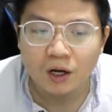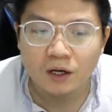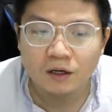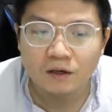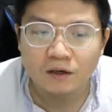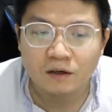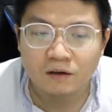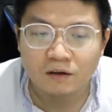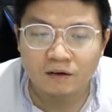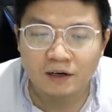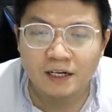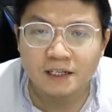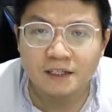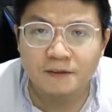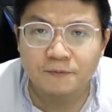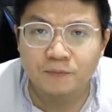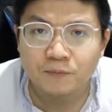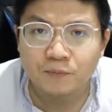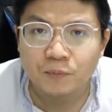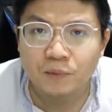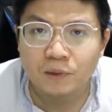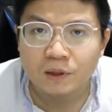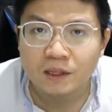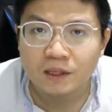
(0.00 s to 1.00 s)
Alright?
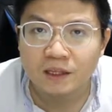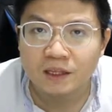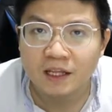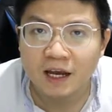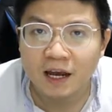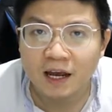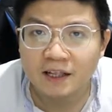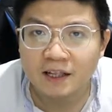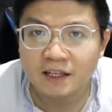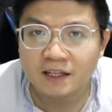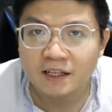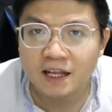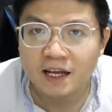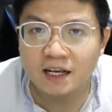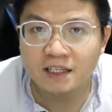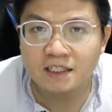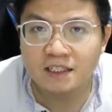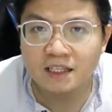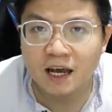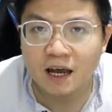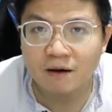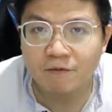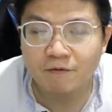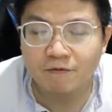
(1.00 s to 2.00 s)
Then the next
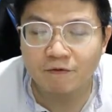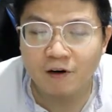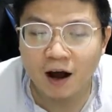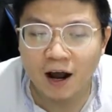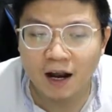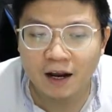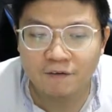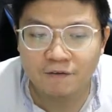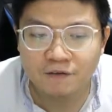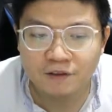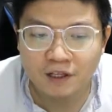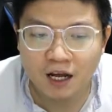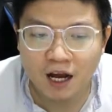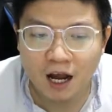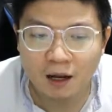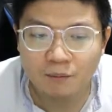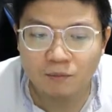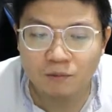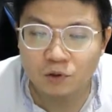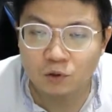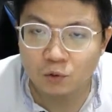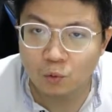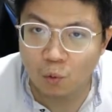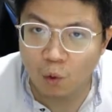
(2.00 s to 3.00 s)
step, 5
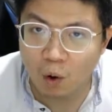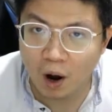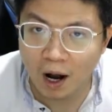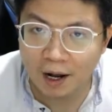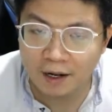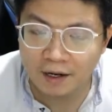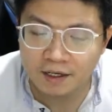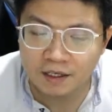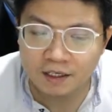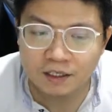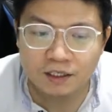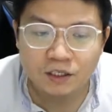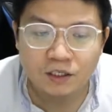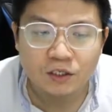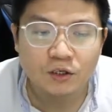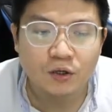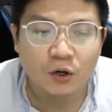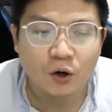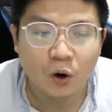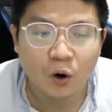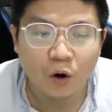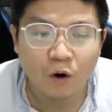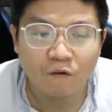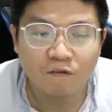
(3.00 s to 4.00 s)
times 1
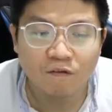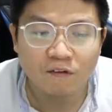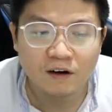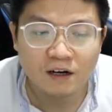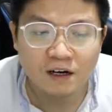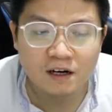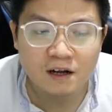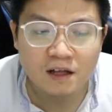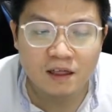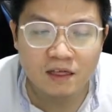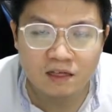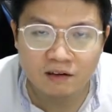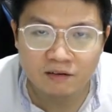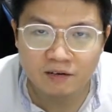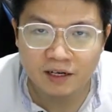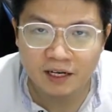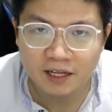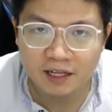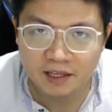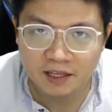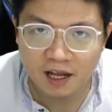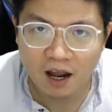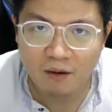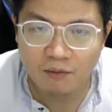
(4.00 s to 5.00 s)
over 3
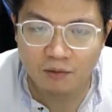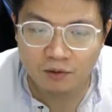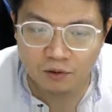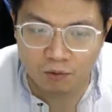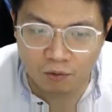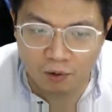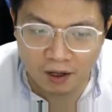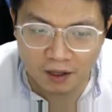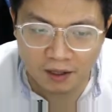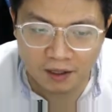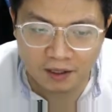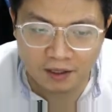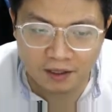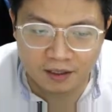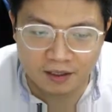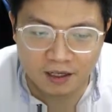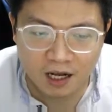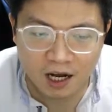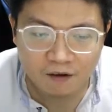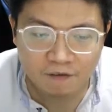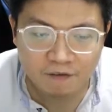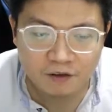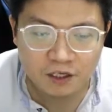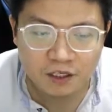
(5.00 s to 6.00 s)
times 1.
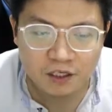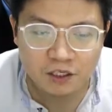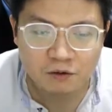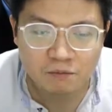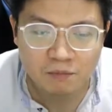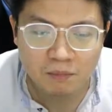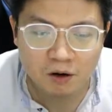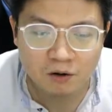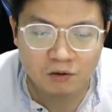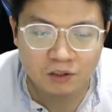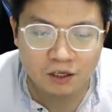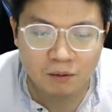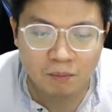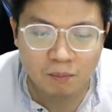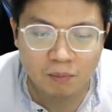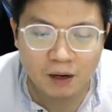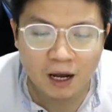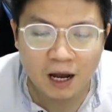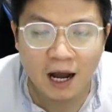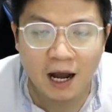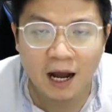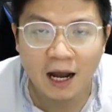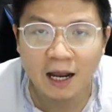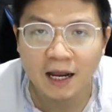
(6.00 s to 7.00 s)
After you
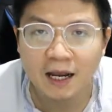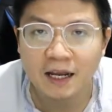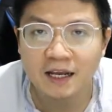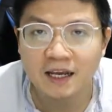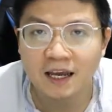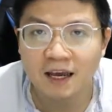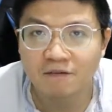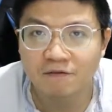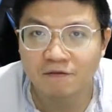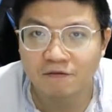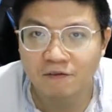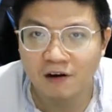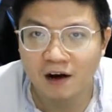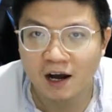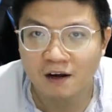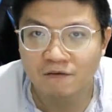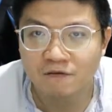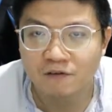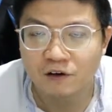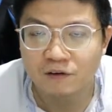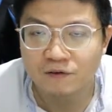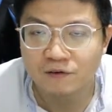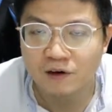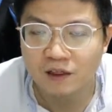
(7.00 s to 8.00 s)
multiply, get 5
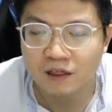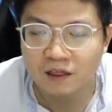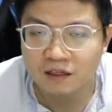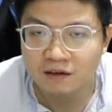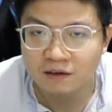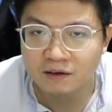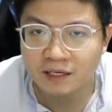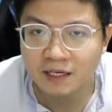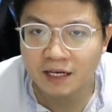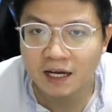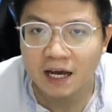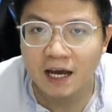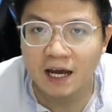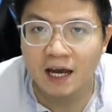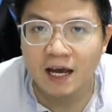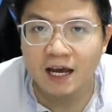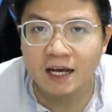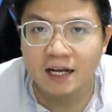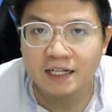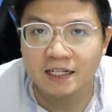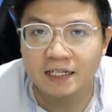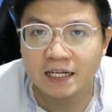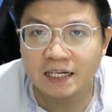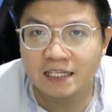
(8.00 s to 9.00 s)
over 3.
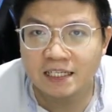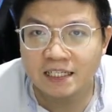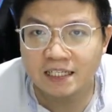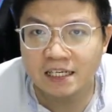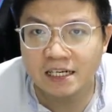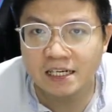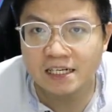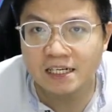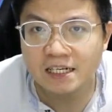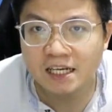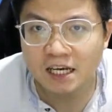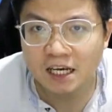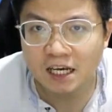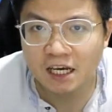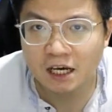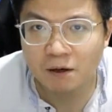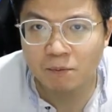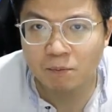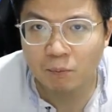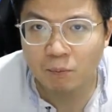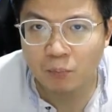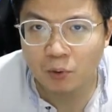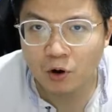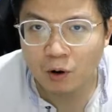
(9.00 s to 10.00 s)
This is
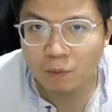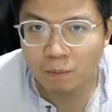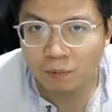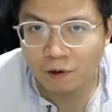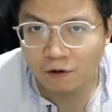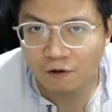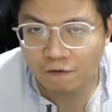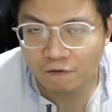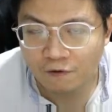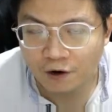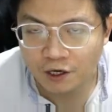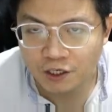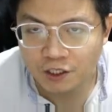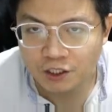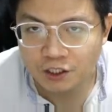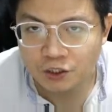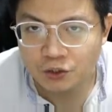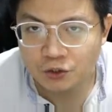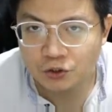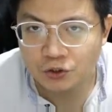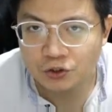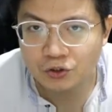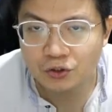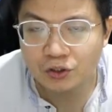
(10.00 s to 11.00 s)
improper fraction.
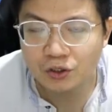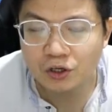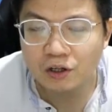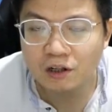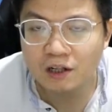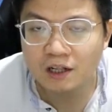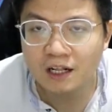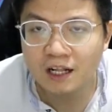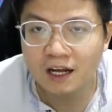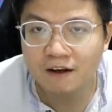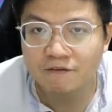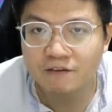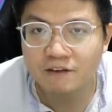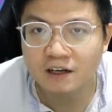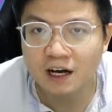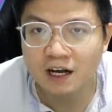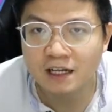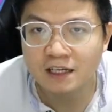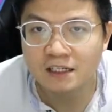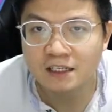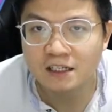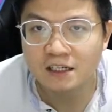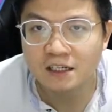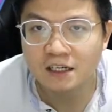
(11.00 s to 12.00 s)
Do not leave the
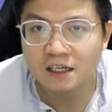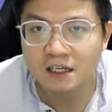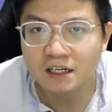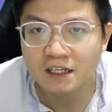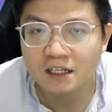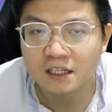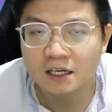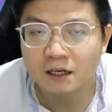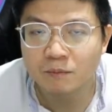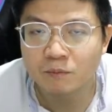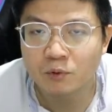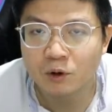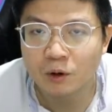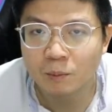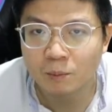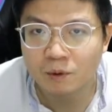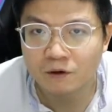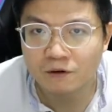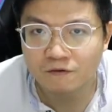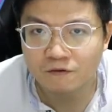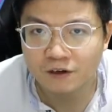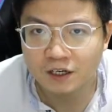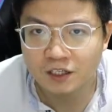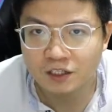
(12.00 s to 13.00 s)
answer in improper
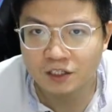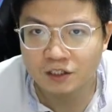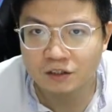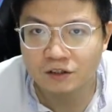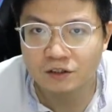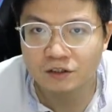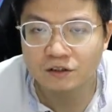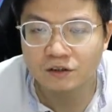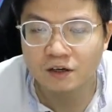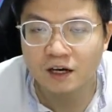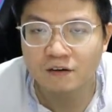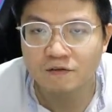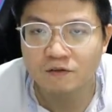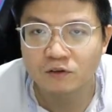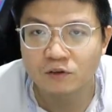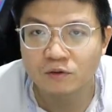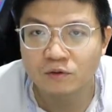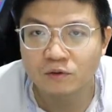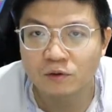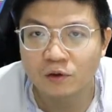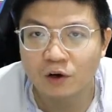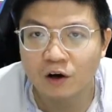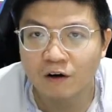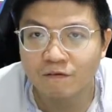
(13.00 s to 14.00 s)
fraction. You have
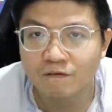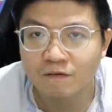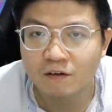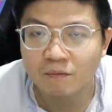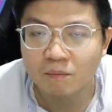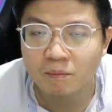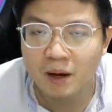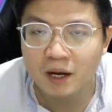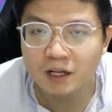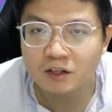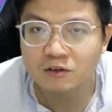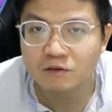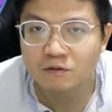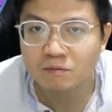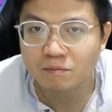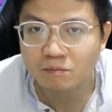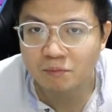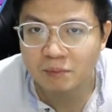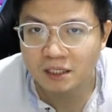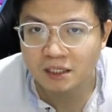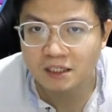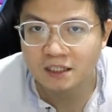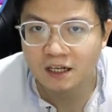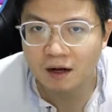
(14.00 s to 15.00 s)
to convert back to
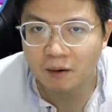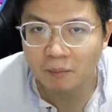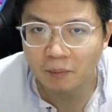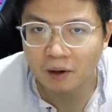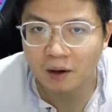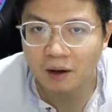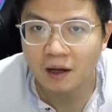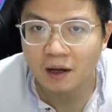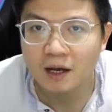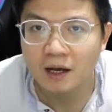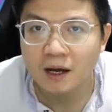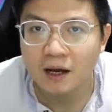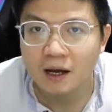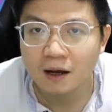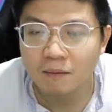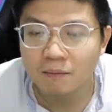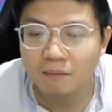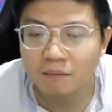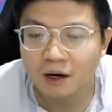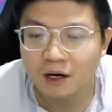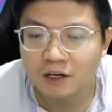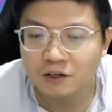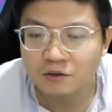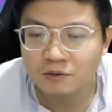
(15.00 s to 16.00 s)
mixed number
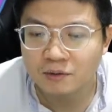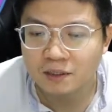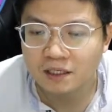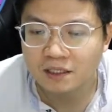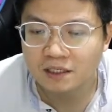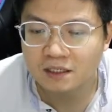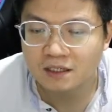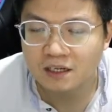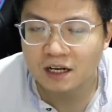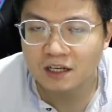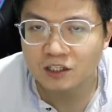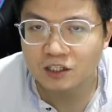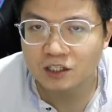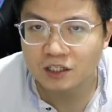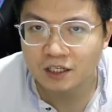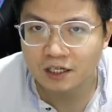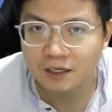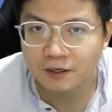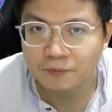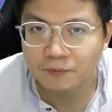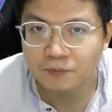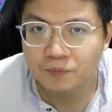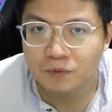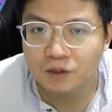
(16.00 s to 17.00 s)
by doing such
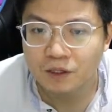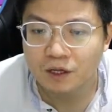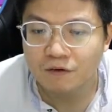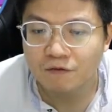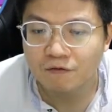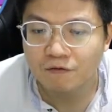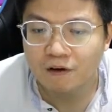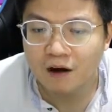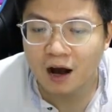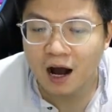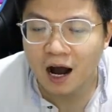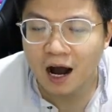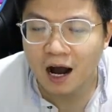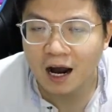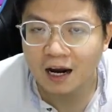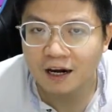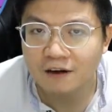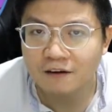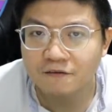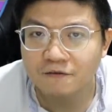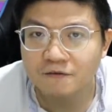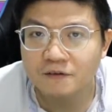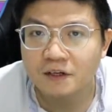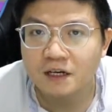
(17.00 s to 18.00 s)
thing.
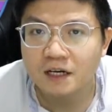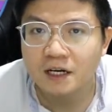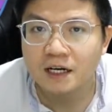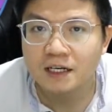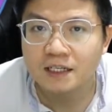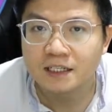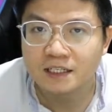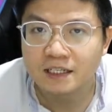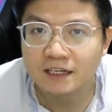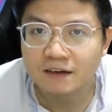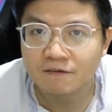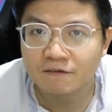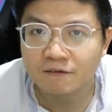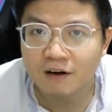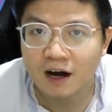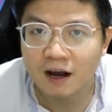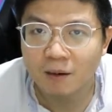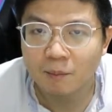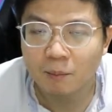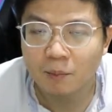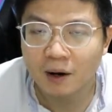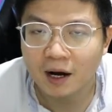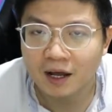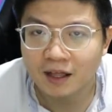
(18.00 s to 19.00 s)
5
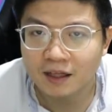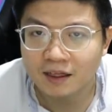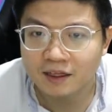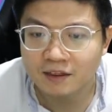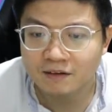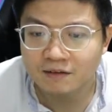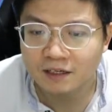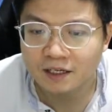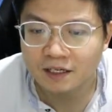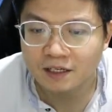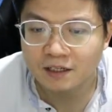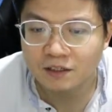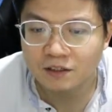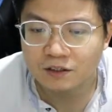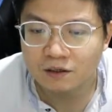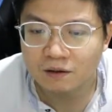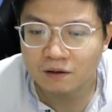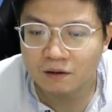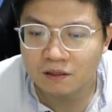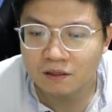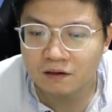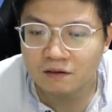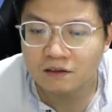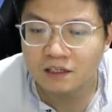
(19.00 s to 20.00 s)
divide by 3. So
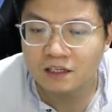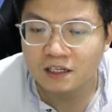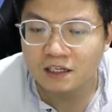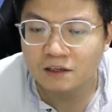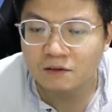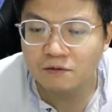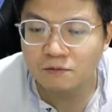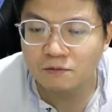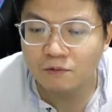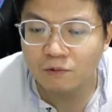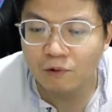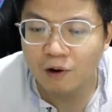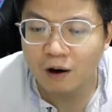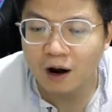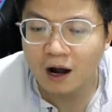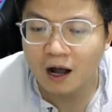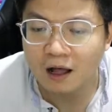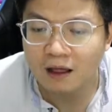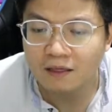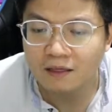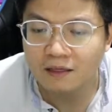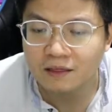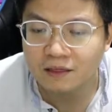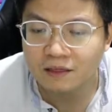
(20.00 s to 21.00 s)
3,
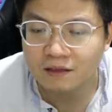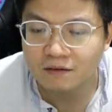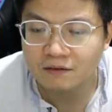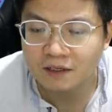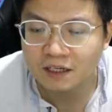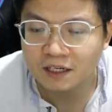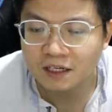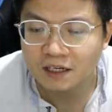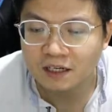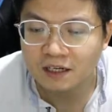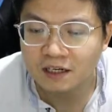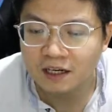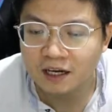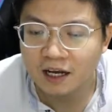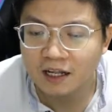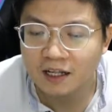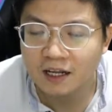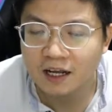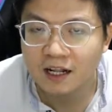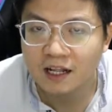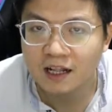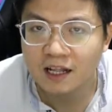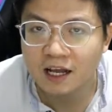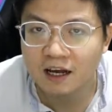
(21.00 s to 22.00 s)
1, 3, and
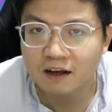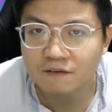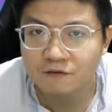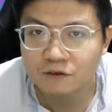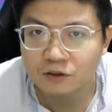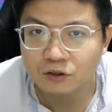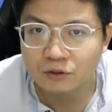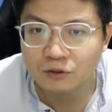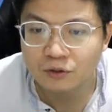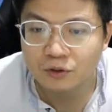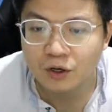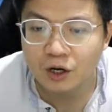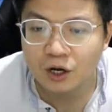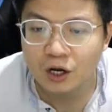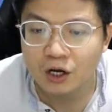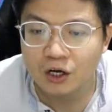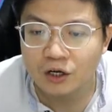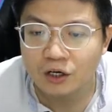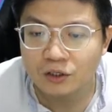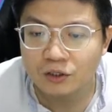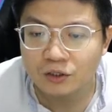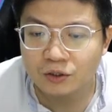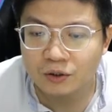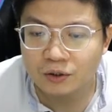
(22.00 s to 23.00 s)
then left 2.
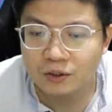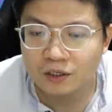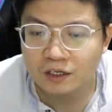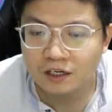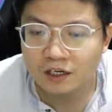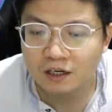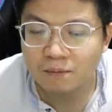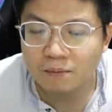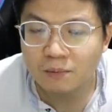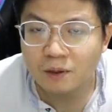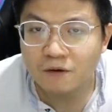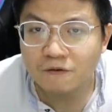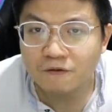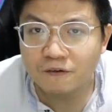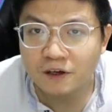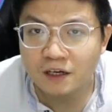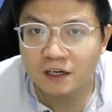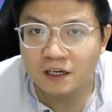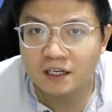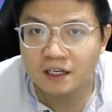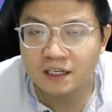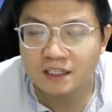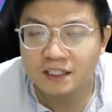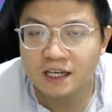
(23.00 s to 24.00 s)
So the above here
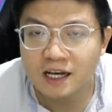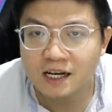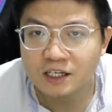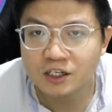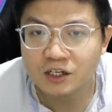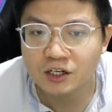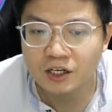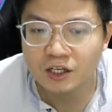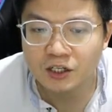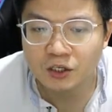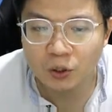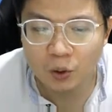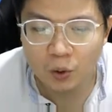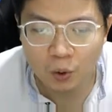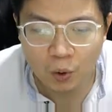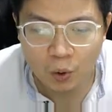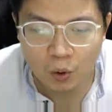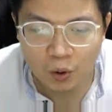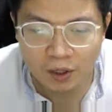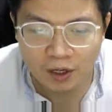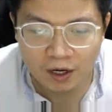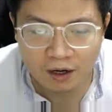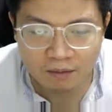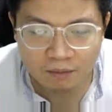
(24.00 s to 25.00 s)
is actually the whole
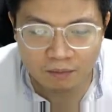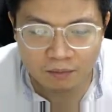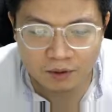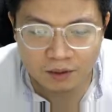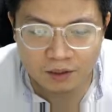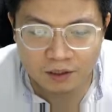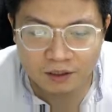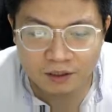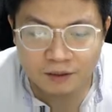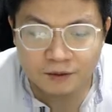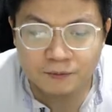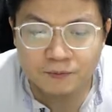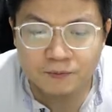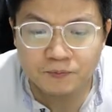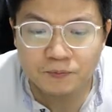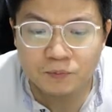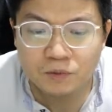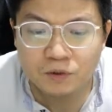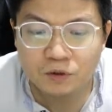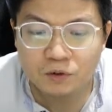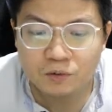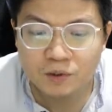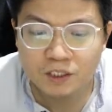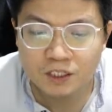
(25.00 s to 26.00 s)
number,
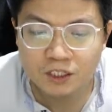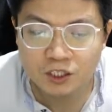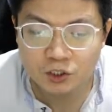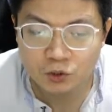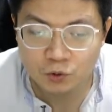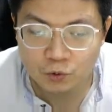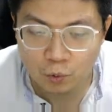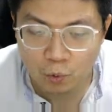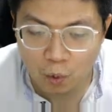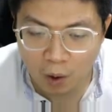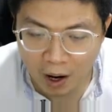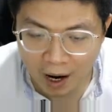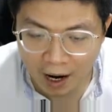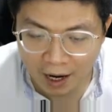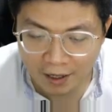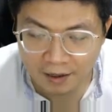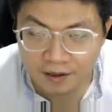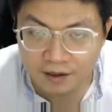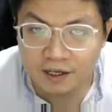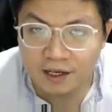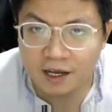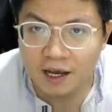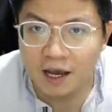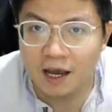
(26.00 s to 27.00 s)
which is
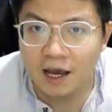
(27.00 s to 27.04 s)
1.